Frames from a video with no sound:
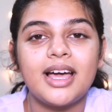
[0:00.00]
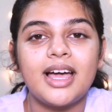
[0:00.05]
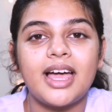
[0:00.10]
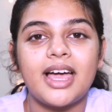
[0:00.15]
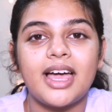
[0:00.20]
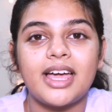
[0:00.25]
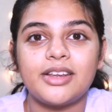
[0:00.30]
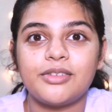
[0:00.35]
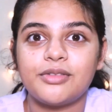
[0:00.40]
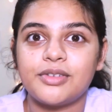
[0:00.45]

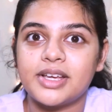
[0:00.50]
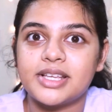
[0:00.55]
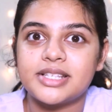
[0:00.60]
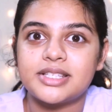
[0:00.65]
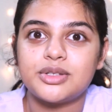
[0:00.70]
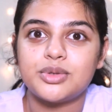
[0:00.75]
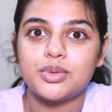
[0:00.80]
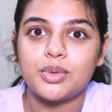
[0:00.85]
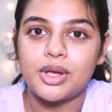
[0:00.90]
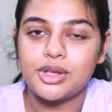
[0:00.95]
and if you guys
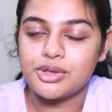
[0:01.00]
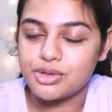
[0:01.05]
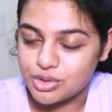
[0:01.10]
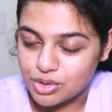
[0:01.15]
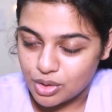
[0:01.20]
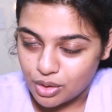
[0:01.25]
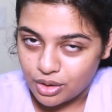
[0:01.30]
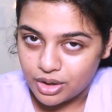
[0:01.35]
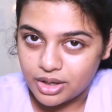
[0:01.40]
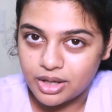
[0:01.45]
do
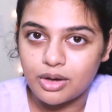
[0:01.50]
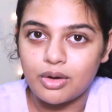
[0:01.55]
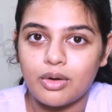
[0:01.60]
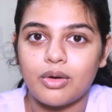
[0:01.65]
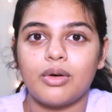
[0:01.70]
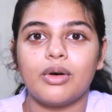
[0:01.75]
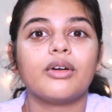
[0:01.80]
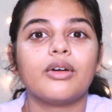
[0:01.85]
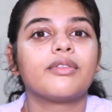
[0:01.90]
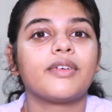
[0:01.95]
enjoy
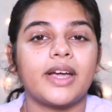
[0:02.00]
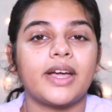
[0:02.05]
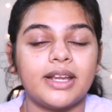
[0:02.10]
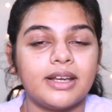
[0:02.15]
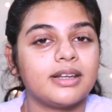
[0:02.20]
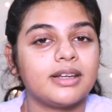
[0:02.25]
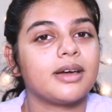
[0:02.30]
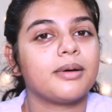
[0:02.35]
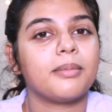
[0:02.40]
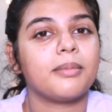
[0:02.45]
or
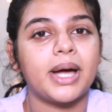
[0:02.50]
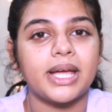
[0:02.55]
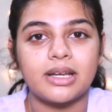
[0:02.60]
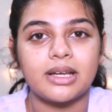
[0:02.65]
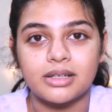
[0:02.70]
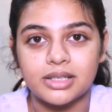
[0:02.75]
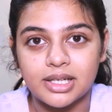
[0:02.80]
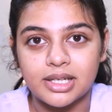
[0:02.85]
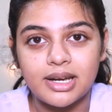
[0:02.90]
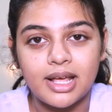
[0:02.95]
find my
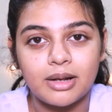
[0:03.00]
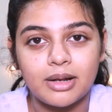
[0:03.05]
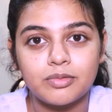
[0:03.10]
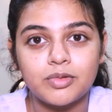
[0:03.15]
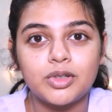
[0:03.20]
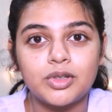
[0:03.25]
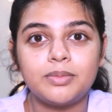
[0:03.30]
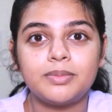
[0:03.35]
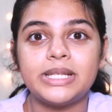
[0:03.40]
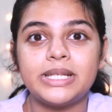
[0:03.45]
content
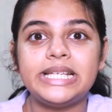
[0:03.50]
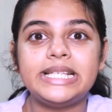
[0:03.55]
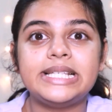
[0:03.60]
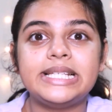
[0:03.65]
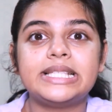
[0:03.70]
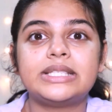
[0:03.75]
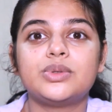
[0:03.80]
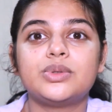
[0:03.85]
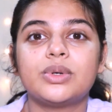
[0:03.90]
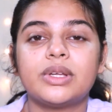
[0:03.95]
helpful,
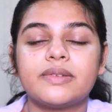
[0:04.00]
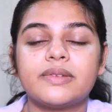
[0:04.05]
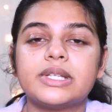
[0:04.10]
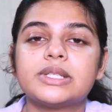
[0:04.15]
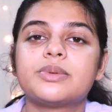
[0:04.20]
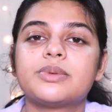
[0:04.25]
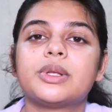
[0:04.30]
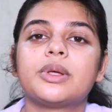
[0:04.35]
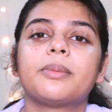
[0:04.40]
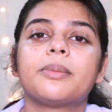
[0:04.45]
please do give this
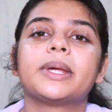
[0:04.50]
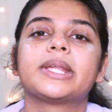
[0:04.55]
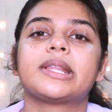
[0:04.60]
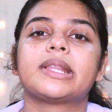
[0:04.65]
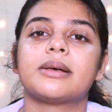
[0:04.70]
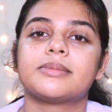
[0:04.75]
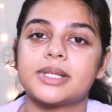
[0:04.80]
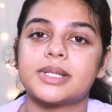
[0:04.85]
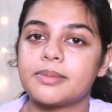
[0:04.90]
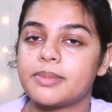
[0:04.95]
video a big
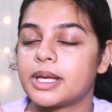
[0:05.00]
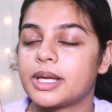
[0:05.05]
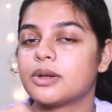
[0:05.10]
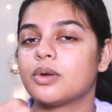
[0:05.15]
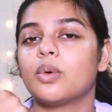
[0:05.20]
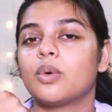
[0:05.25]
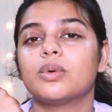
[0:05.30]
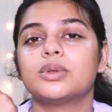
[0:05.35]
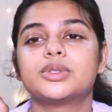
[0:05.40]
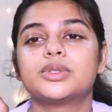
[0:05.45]
thumbs up, and
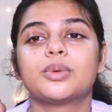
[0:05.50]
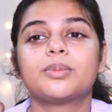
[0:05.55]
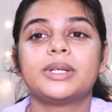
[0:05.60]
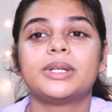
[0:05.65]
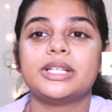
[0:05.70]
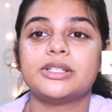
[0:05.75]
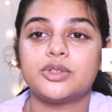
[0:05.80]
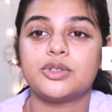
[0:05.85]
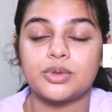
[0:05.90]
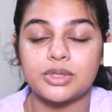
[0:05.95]
also
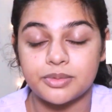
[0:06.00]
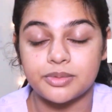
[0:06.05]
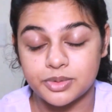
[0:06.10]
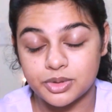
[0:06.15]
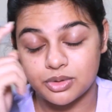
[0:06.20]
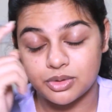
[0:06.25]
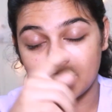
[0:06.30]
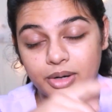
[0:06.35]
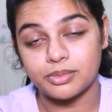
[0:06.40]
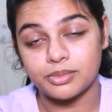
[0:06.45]
please do
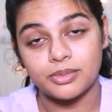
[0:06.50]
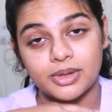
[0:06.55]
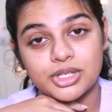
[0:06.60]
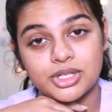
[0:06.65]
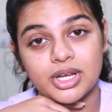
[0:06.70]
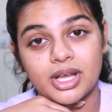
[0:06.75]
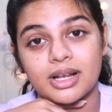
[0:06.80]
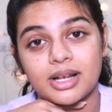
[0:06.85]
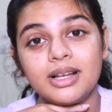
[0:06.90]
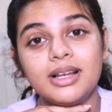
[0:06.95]
subscribe to my
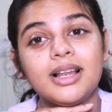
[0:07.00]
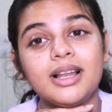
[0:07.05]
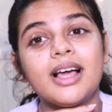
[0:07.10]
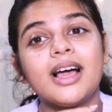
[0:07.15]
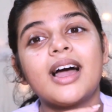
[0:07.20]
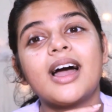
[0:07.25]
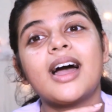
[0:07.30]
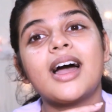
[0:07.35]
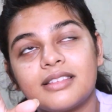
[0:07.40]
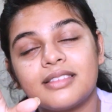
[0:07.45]
channel.
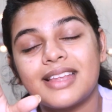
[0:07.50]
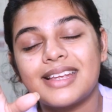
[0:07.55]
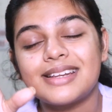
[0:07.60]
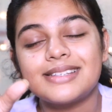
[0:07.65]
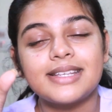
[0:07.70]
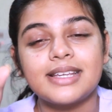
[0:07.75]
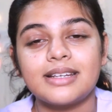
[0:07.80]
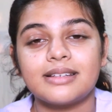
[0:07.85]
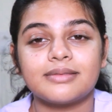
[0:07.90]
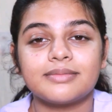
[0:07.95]
That
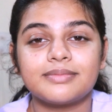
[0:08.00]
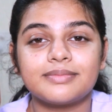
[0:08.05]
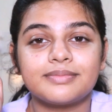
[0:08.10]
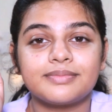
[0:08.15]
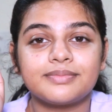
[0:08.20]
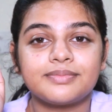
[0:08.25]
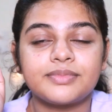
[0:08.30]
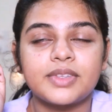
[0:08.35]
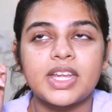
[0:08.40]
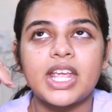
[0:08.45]
is it.
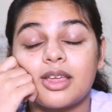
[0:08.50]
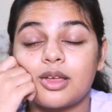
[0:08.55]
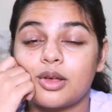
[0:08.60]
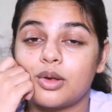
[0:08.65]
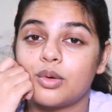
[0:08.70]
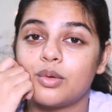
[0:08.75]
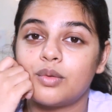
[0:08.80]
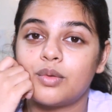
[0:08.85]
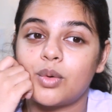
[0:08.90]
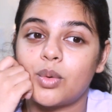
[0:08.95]
Thank
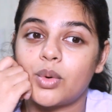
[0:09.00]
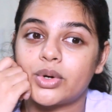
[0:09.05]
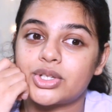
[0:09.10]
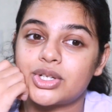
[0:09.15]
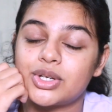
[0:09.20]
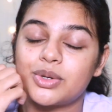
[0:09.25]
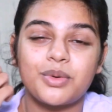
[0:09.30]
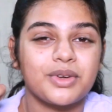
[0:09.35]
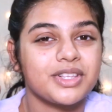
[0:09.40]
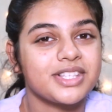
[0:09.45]
you for
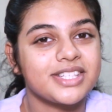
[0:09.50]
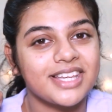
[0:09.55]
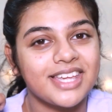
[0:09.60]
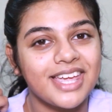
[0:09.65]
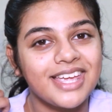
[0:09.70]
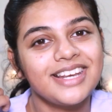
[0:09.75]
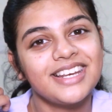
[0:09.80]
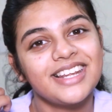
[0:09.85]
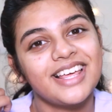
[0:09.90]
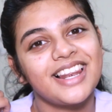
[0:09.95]
watching once
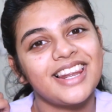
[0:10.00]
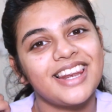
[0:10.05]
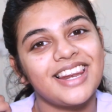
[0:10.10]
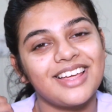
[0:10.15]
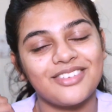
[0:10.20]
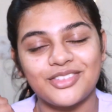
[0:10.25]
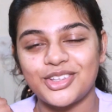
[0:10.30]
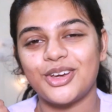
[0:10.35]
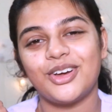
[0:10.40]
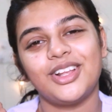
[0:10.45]
again.
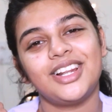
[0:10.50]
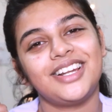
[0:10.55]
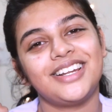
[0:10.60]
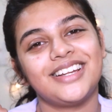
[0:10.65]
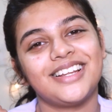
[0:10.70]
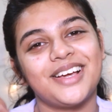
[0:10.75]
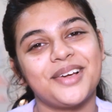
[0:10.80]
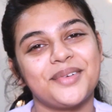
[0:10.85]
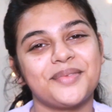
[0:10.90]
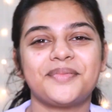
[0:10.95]
Love you
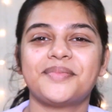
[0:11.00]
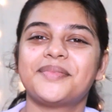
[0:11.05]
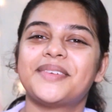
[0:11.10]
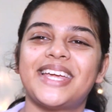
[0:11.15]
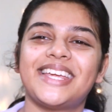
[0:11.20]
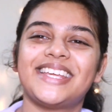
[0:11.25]
all.